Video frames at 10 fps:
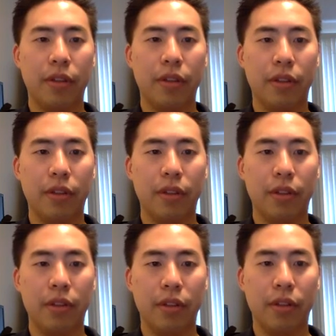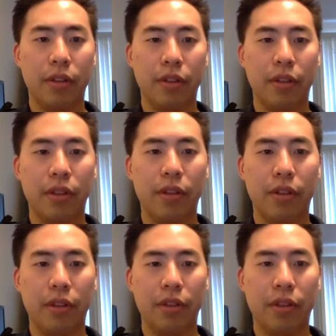
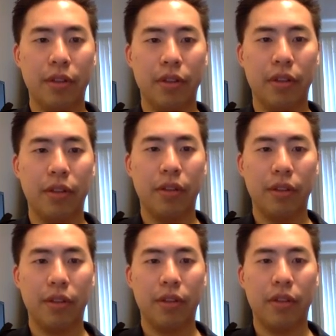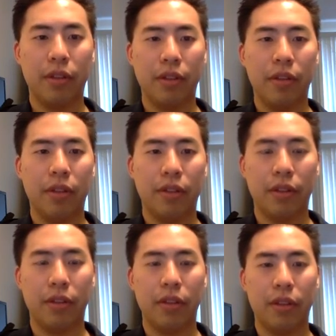
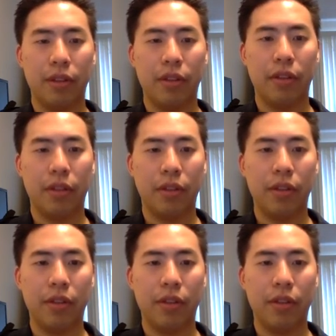The person shown says nothing.